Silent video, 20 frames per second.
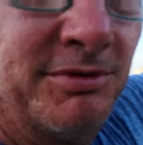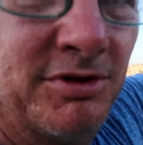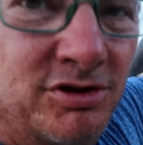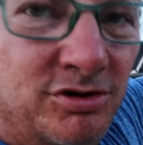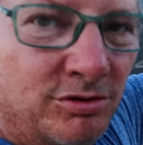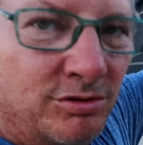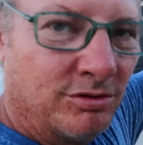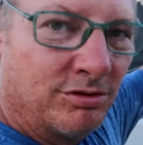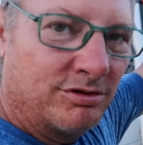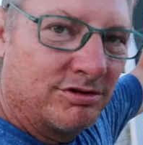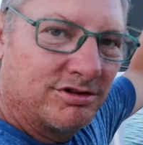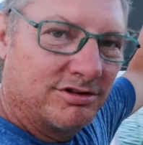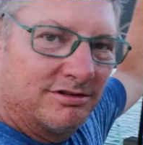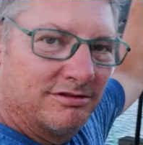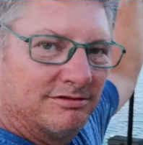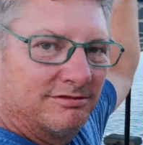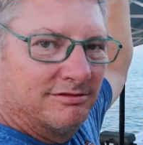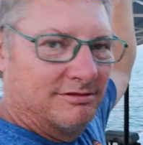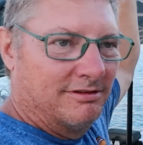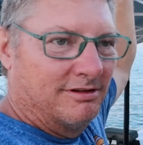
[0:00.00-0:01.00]
the tools,
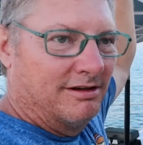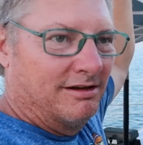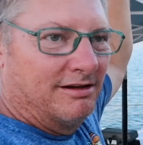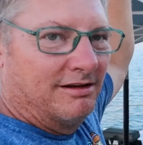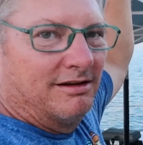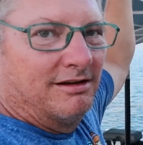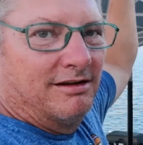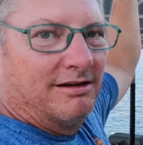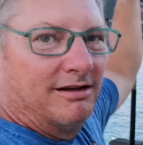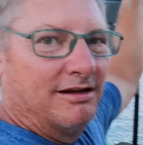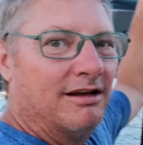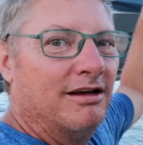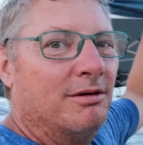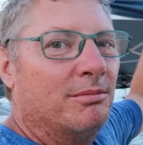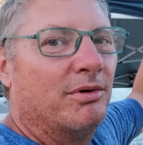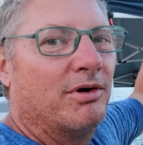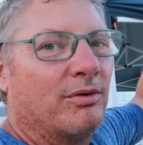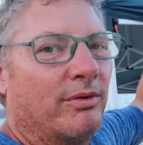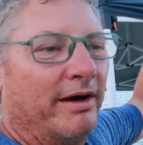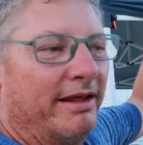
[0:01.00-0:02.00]

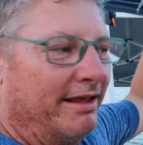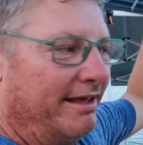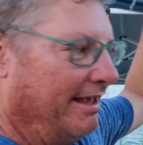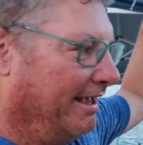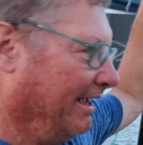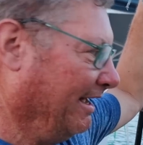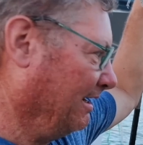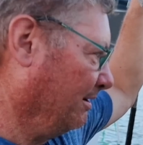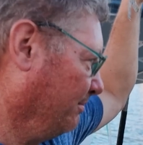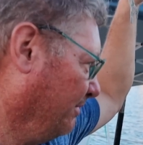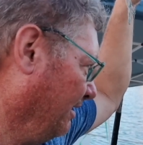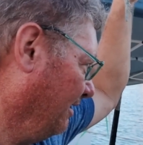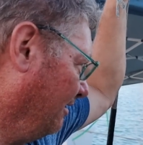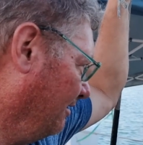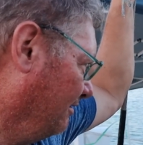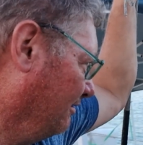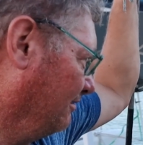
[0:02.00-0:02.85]
put away the canopy,